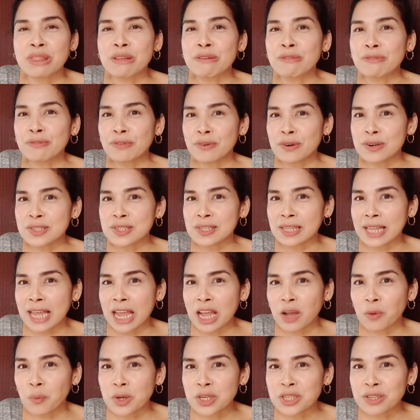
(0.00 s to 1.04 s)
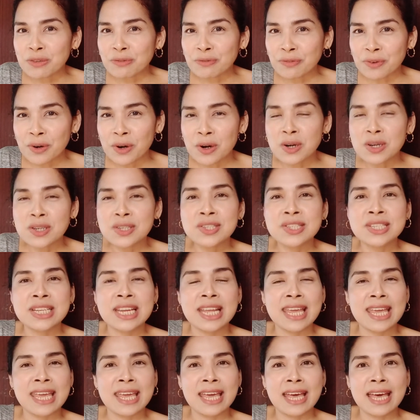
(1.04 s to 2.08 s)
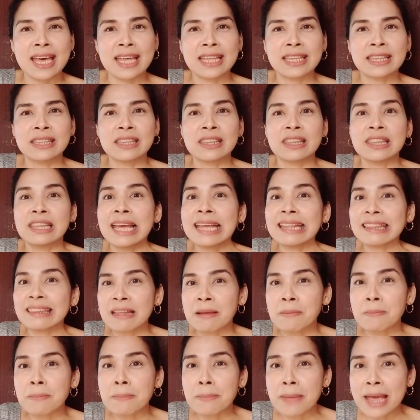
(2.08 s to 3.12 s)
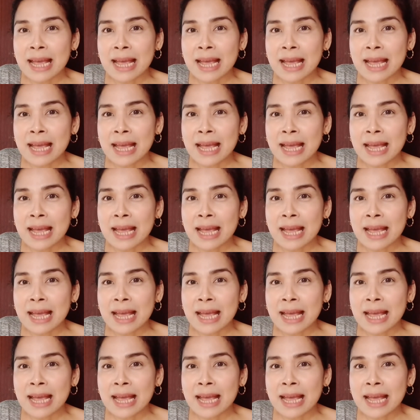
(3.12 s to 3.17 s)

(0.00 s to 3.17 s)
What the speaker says: the first language first and let them